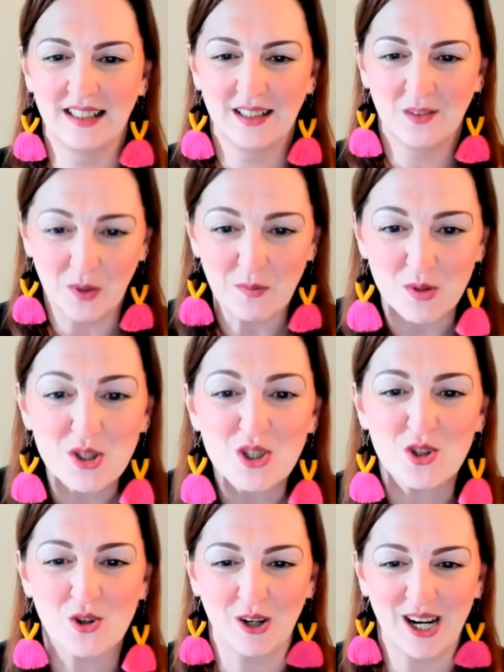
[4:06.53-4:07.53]
We
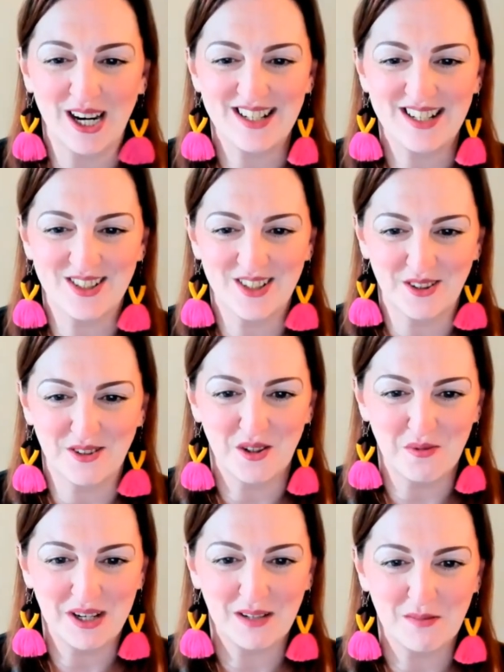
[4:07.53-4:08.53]
must create to know who
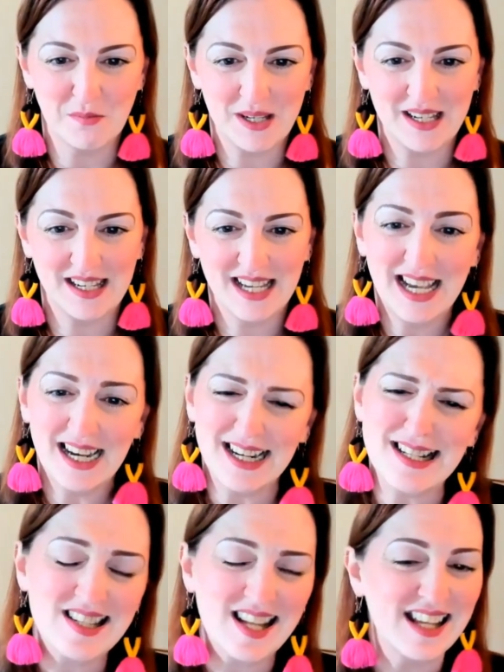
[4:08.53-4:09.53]
we can be. I
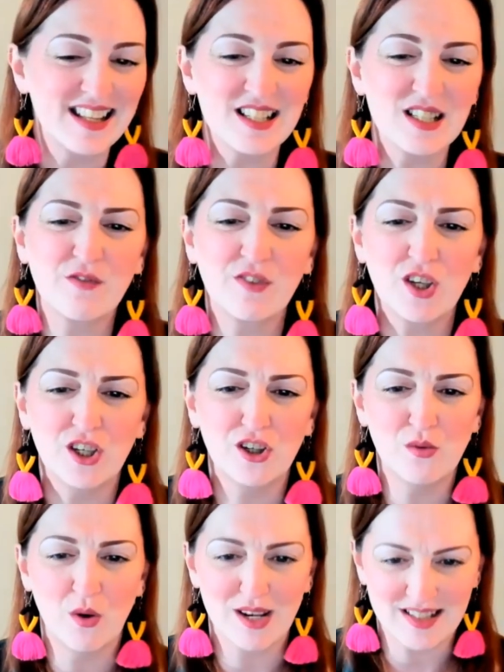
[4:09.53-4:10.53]
say this for
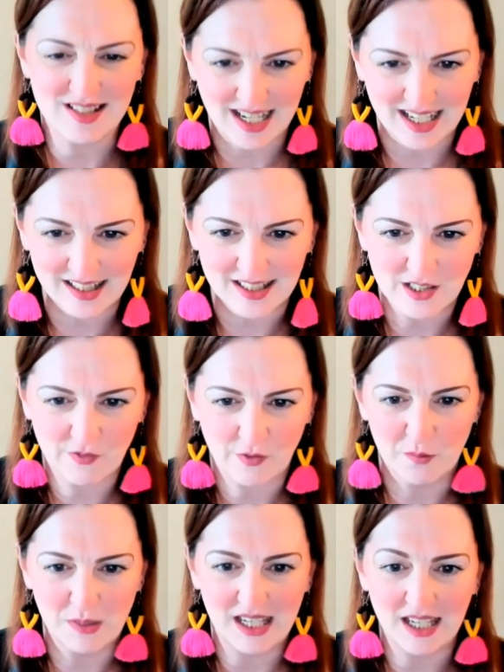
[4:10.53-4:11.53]
you, I say this for
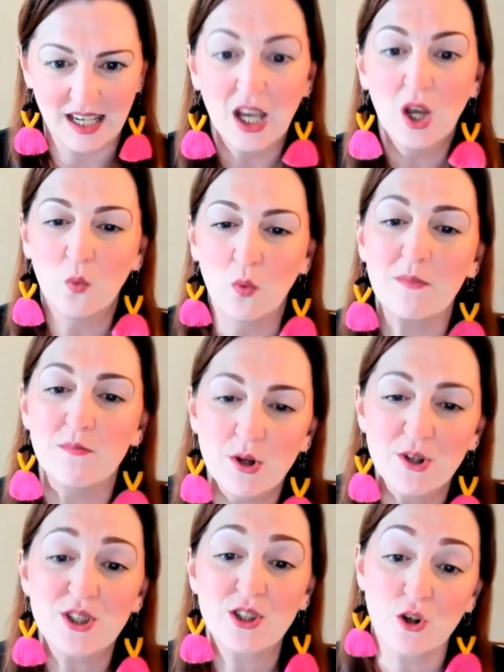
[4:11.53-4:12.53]
me. We
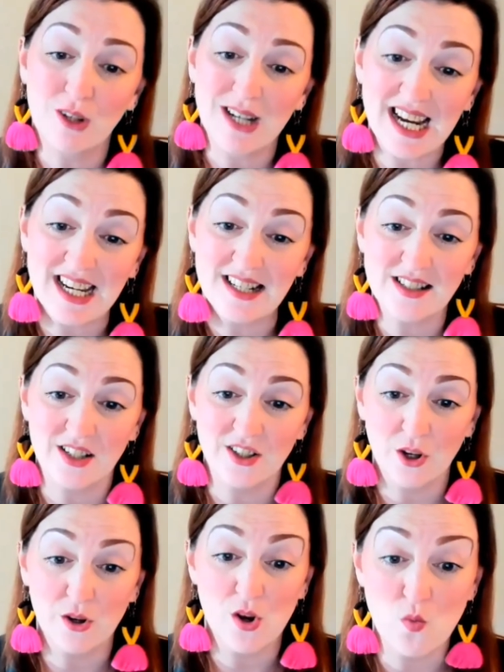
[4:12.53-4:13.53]
must create to
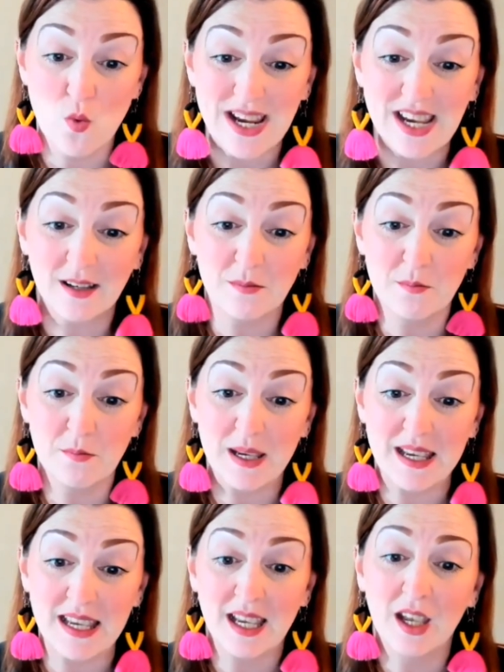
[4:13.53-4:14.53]
know who we can
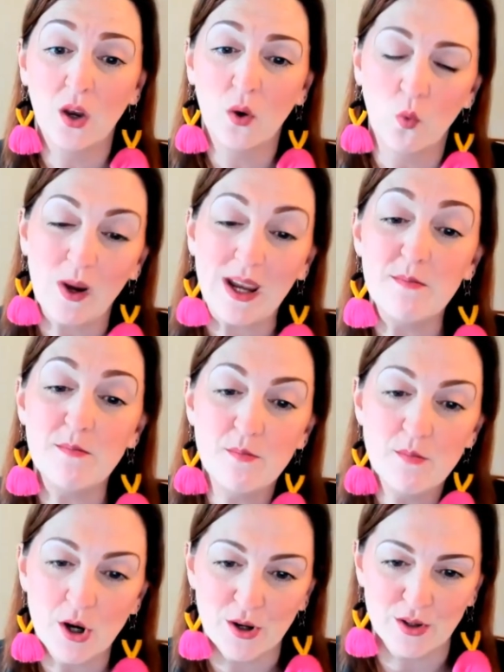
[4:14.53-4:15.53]
be. We
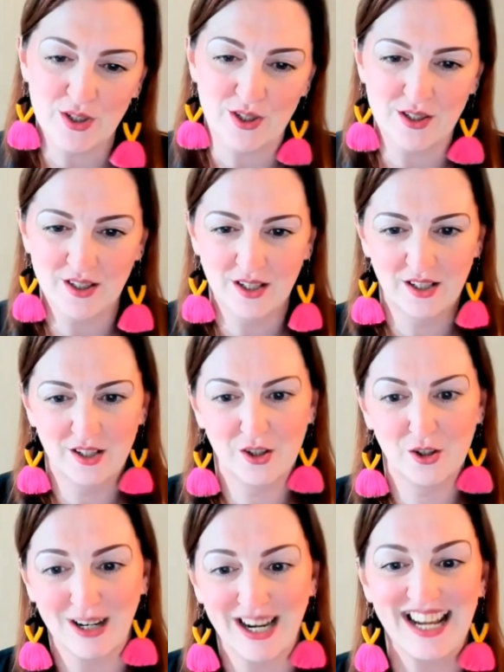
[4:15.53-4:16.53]
must
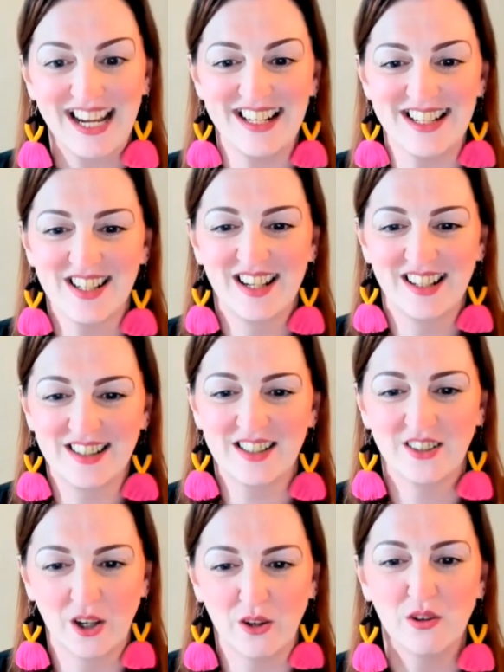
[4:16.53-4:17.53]
create to
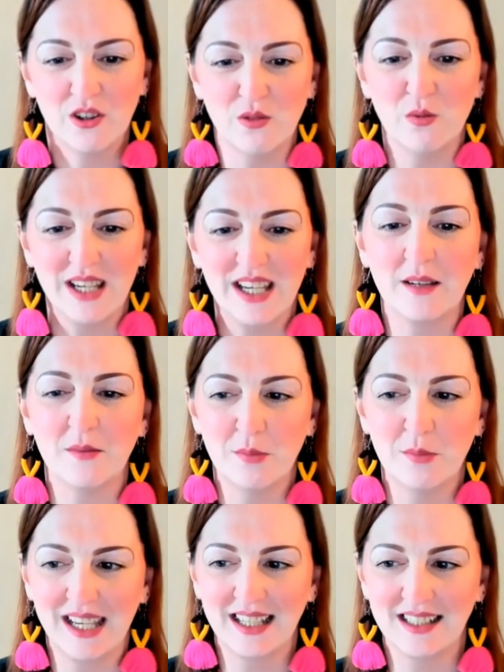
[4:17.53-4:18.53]
know who we can be.